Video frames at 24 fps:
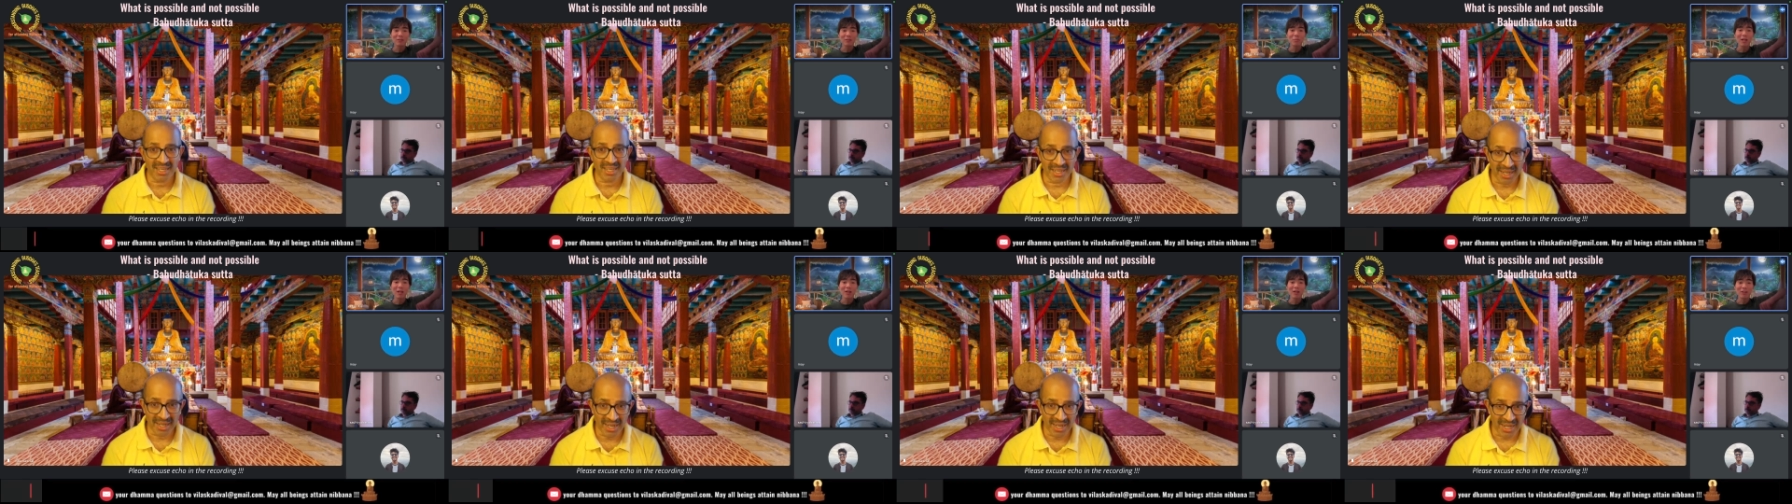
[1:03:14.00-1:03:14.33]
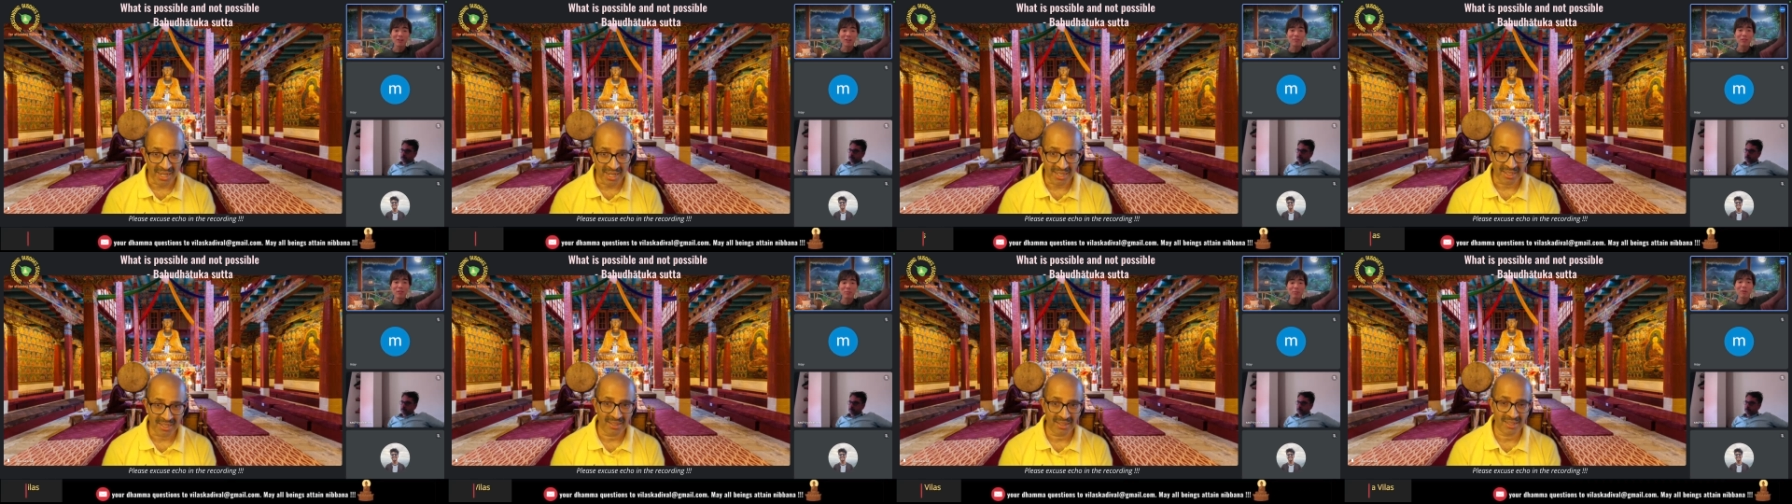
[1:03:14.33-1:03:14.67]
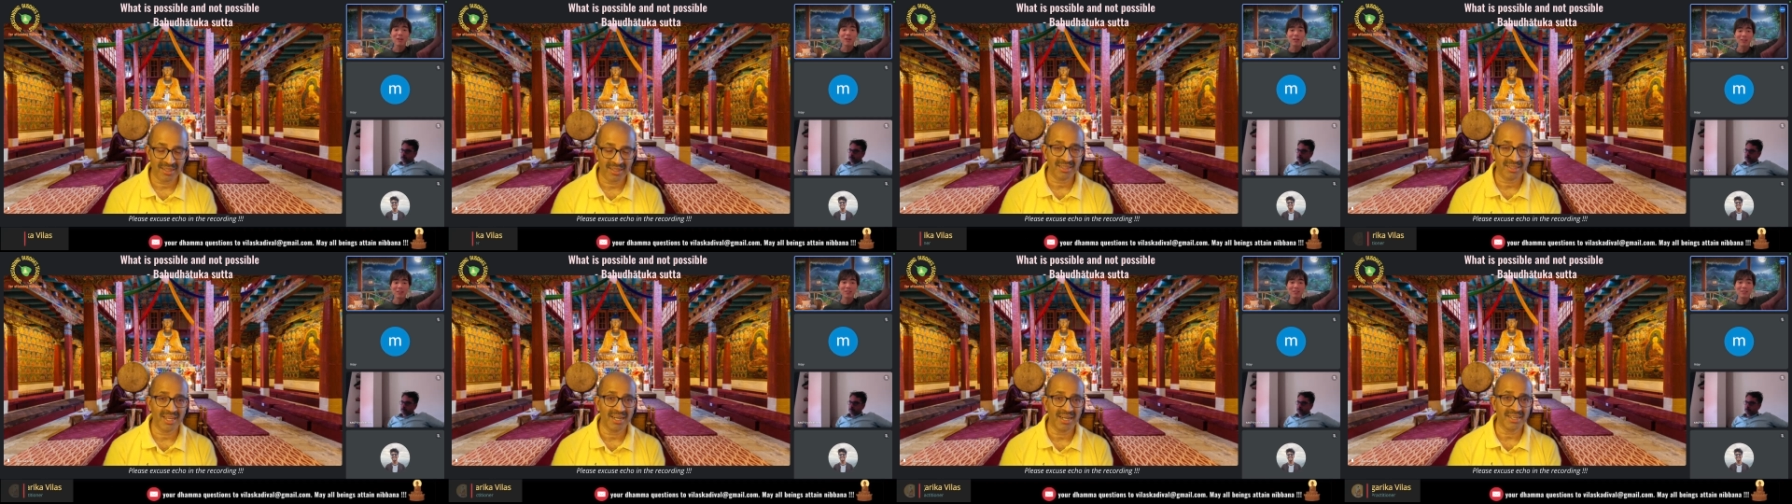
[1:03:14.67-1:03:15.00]
That is
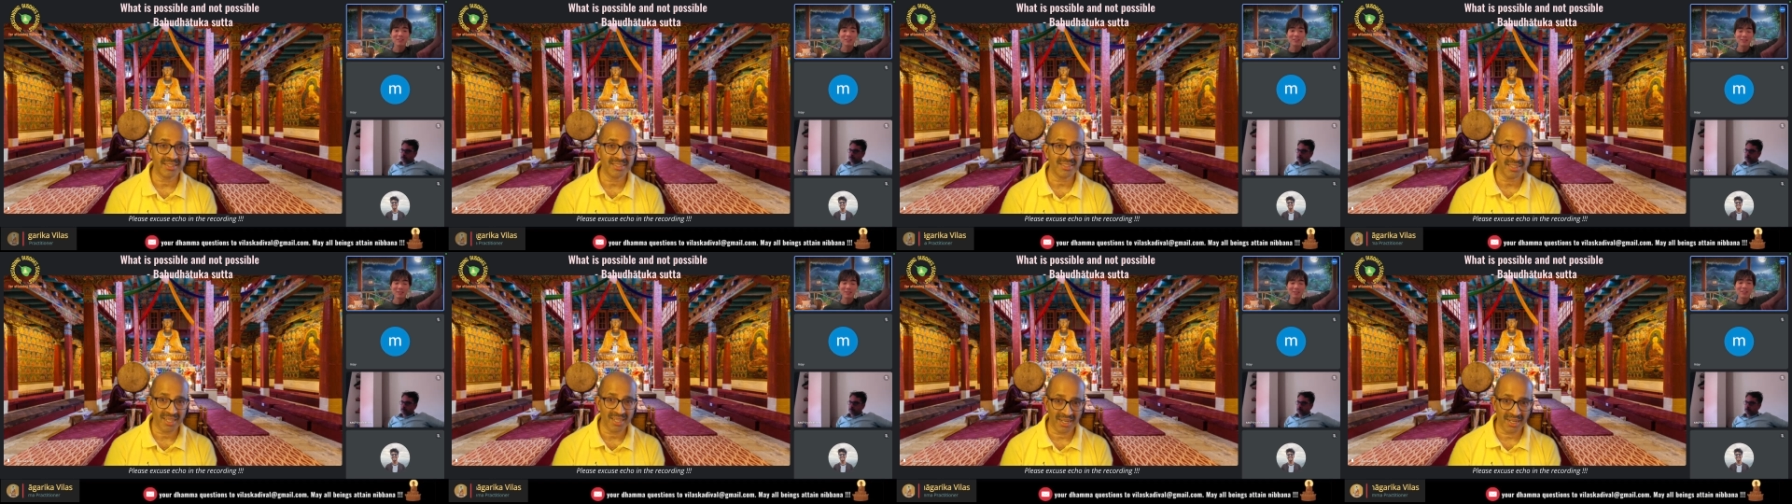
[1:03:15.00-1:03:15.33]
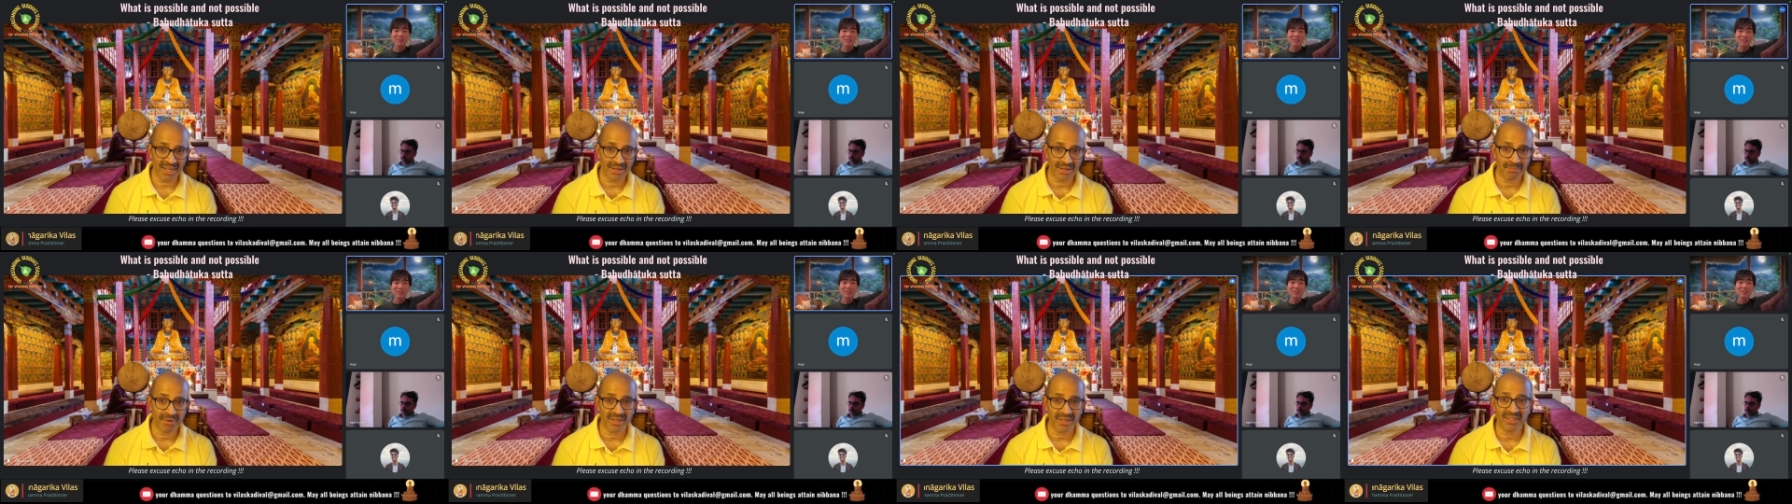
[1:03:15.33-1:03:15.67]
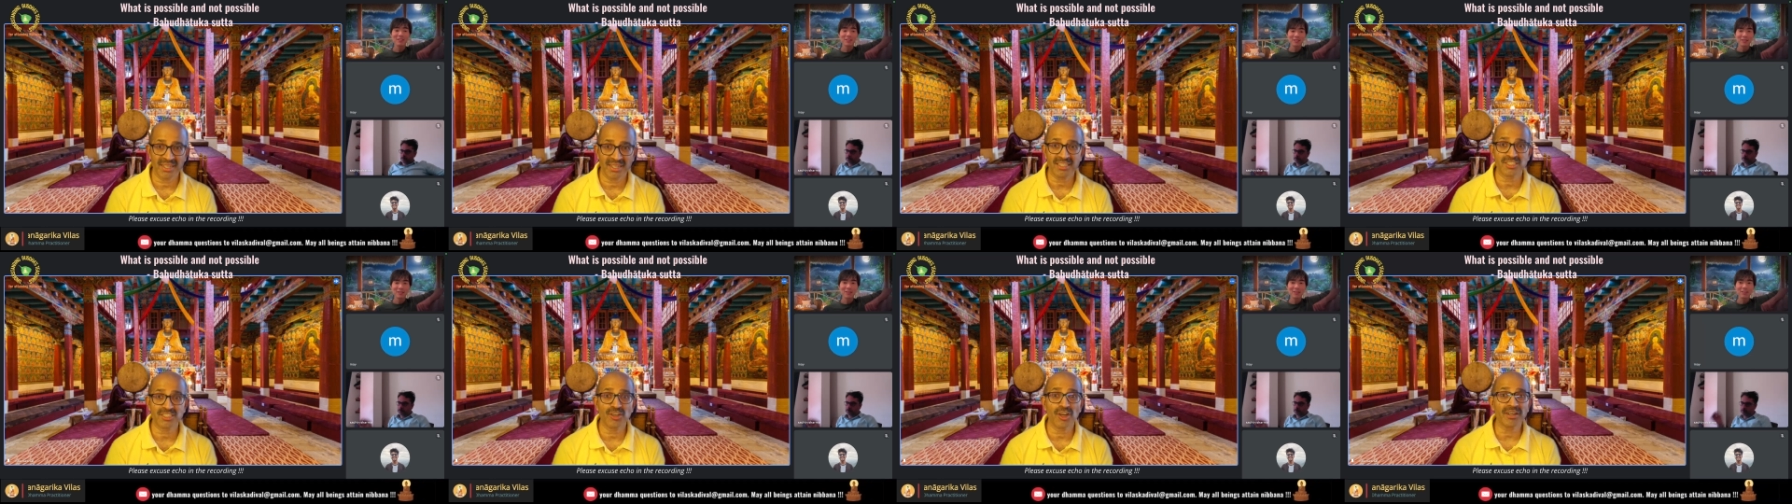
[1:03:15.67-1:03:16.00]
correct. That is correct. But
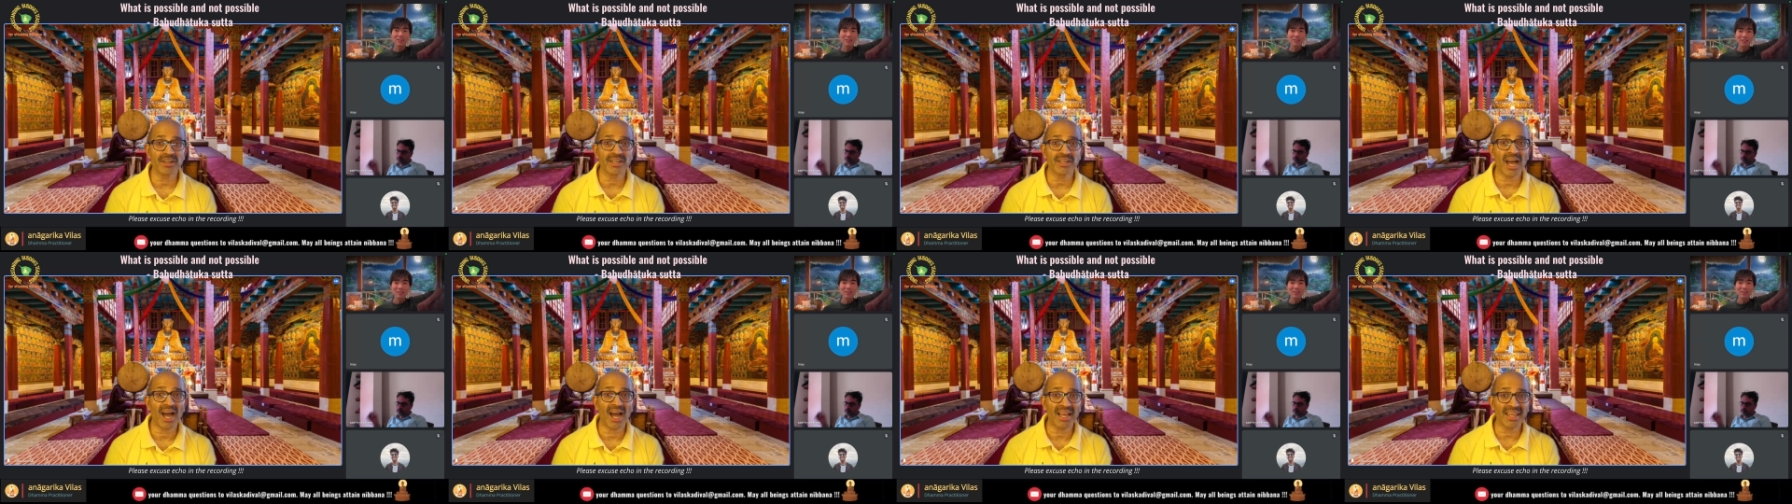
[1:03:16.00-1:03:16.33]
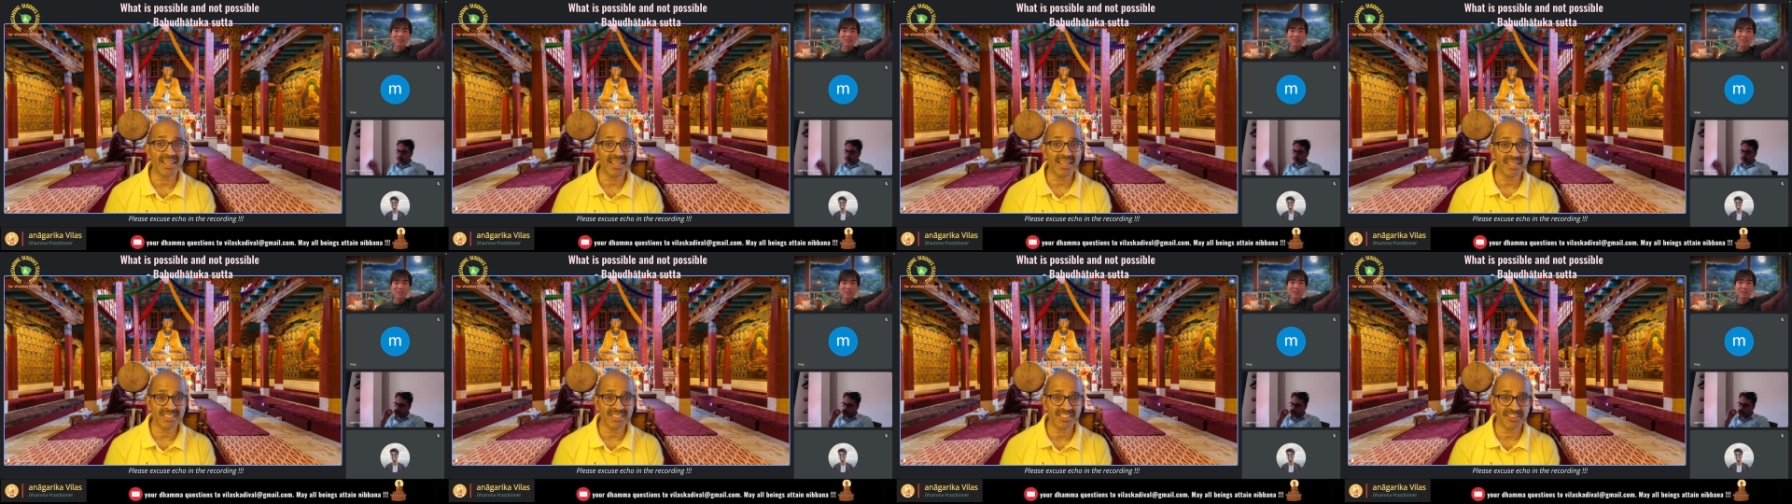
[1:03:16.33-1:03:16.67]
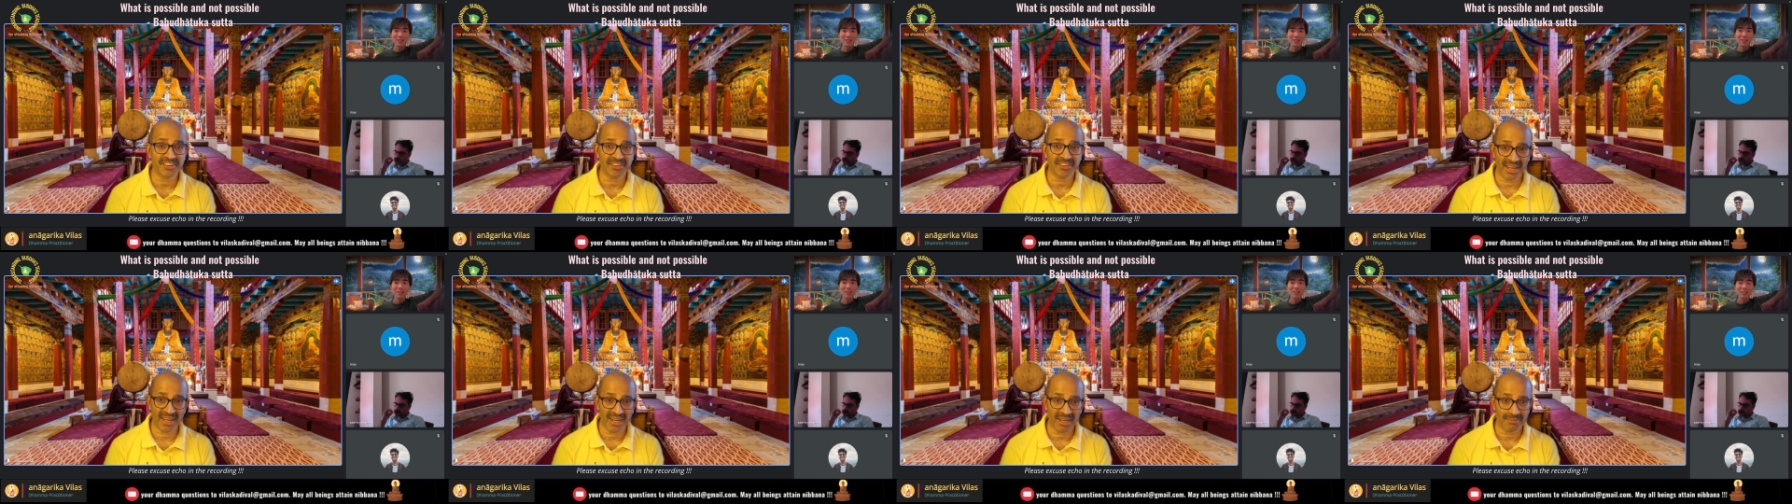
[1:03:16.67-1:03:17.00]
that's not the highest
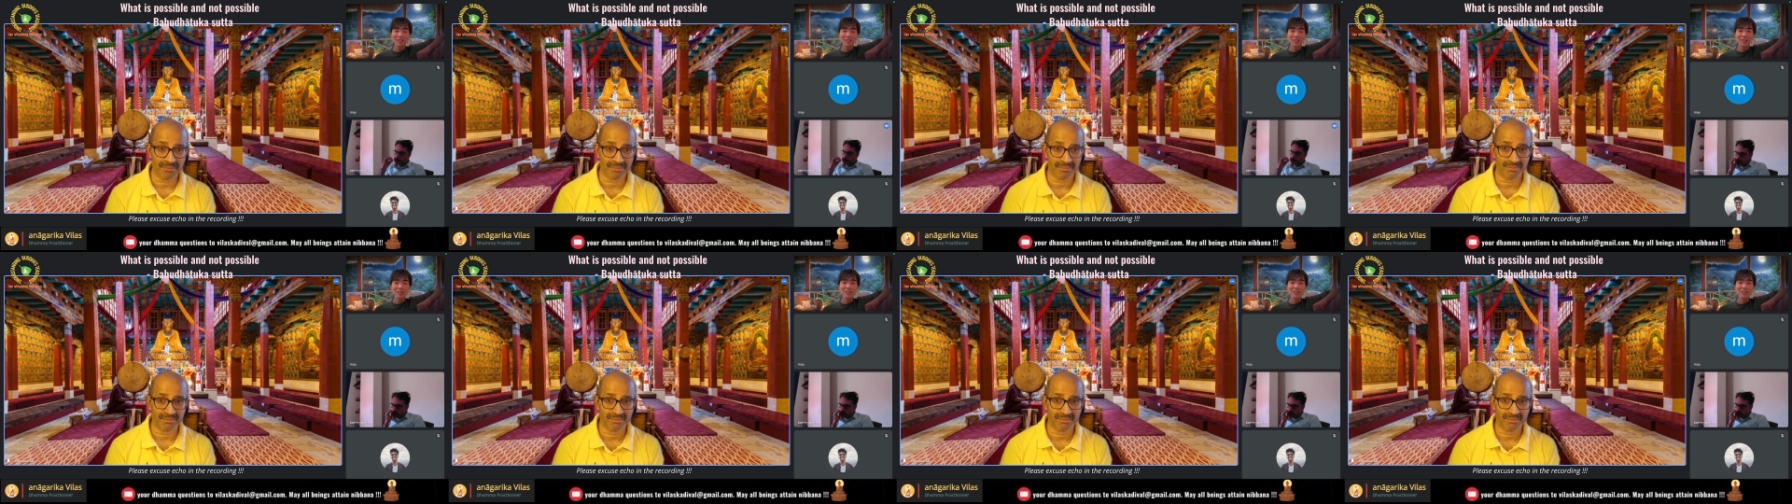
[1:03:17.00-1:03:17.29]
realm.